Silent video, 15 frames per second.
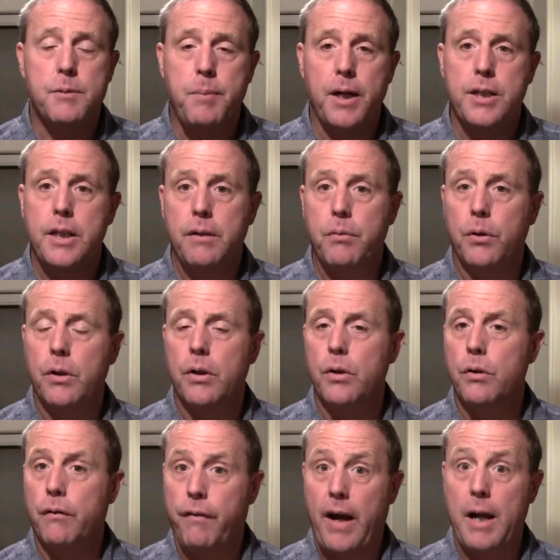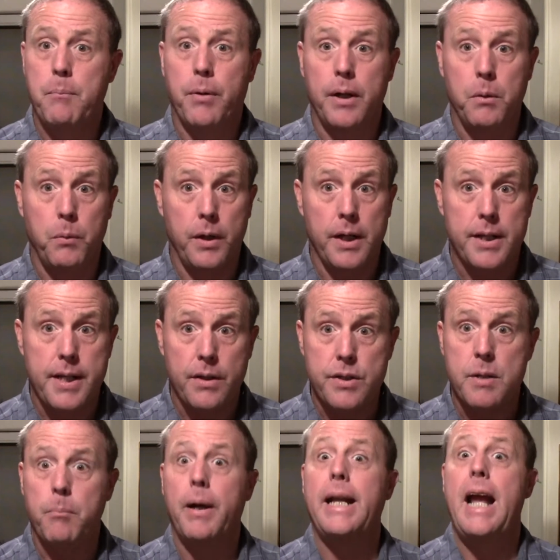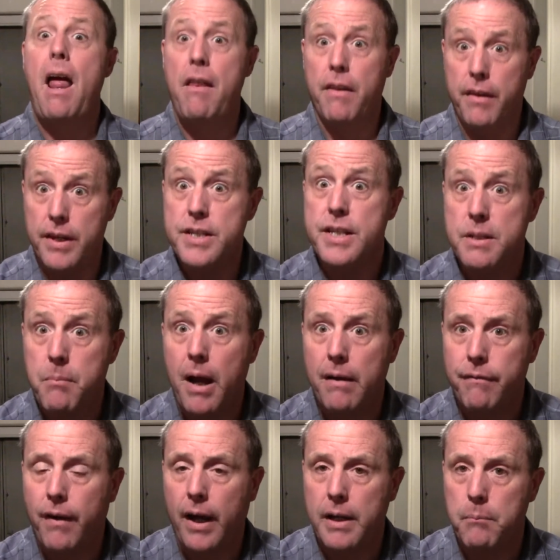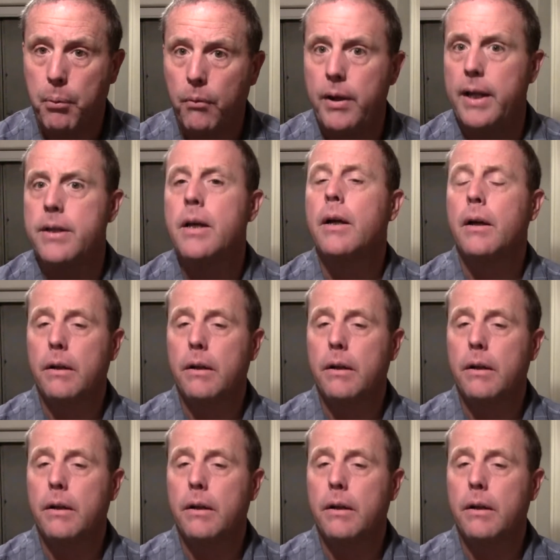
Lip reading: especially if we're going to do a fine print that we're going to tell somebody, this is my fine print,